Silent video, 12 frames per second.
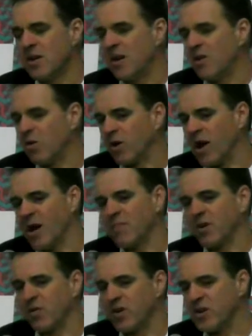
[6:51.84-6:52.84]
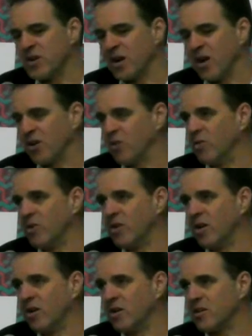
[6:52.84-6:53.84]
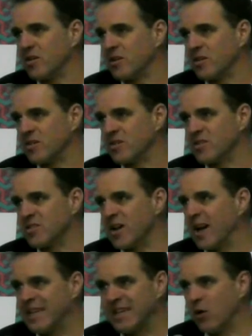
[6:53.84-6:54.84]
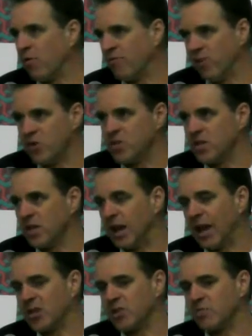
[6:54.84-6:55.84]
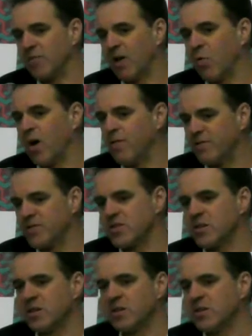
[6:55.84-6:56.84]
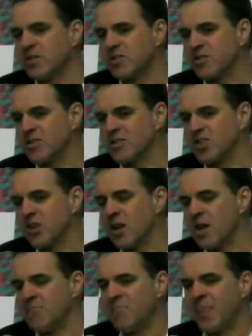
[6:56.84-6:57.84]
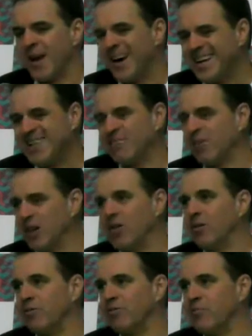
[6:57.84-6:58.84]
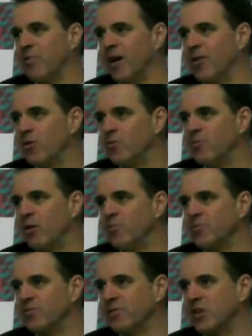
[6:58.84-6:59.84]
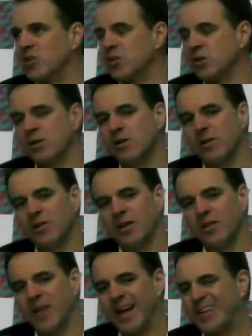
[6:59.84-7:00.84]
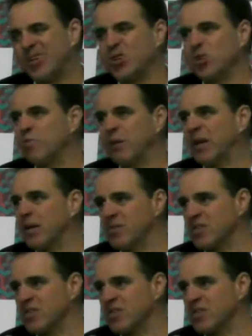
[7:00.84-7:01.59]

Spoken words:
Look, I am a green card holder, not a citizen. I did not vote in the election. My wife is a citizen. I have learned from my own observation that I should become a